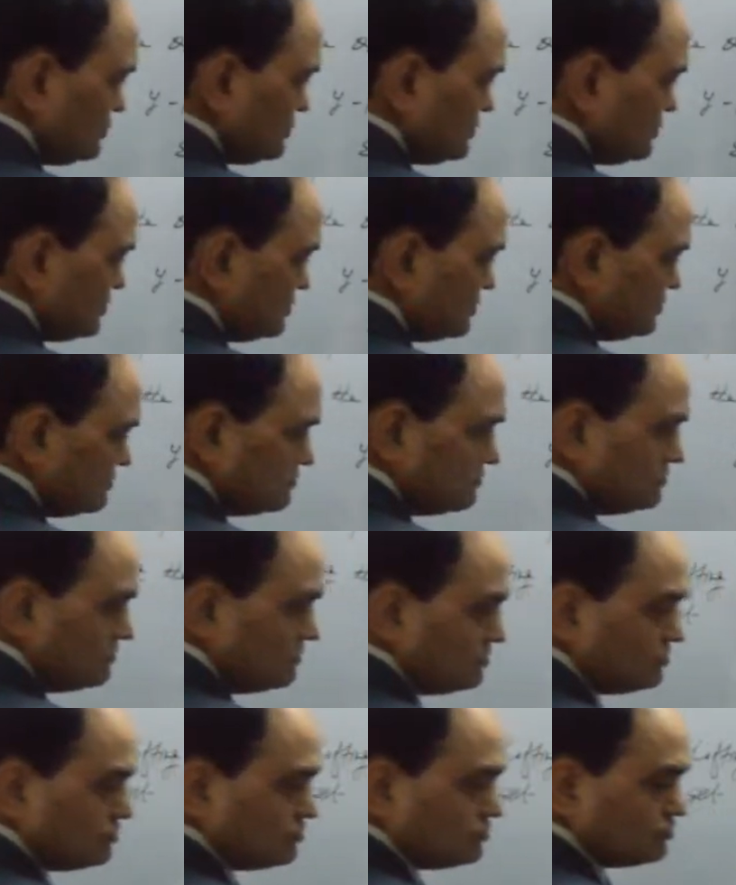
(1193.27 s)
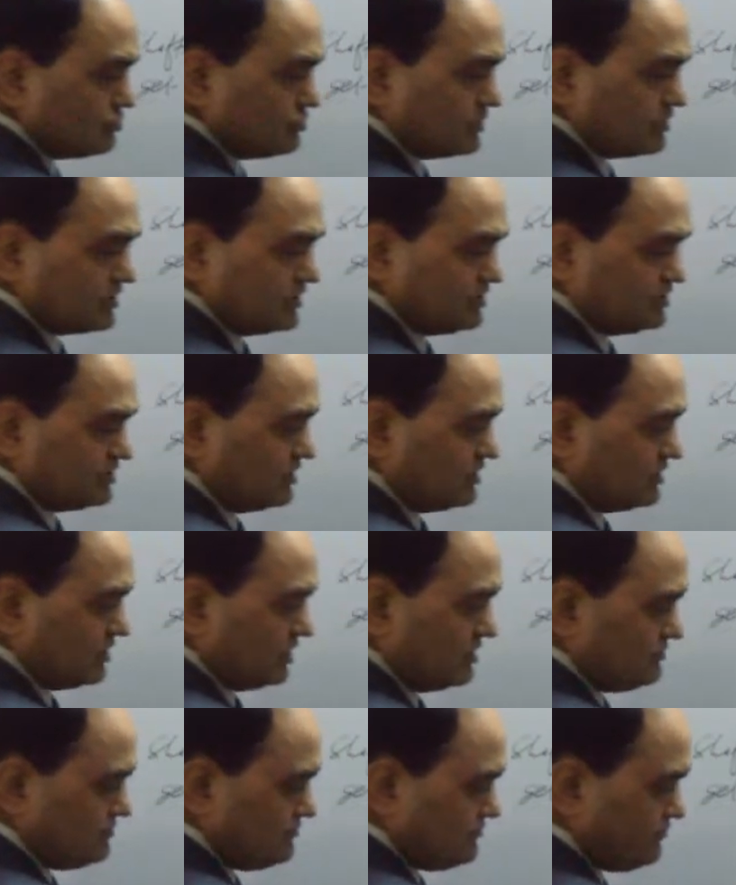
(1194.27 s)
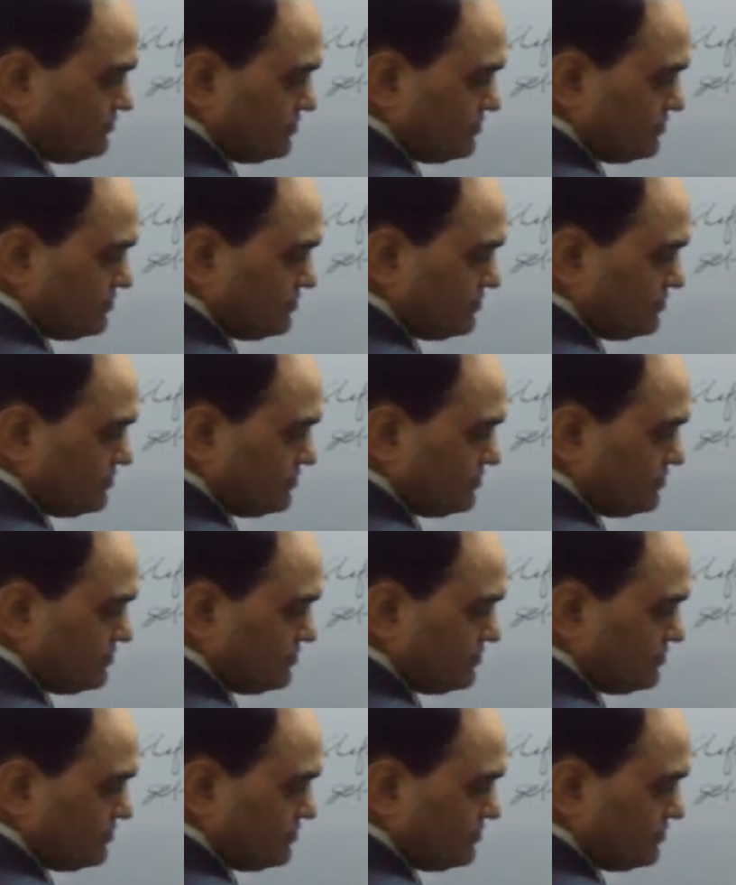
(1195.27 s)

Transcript: is the equation of tangent line.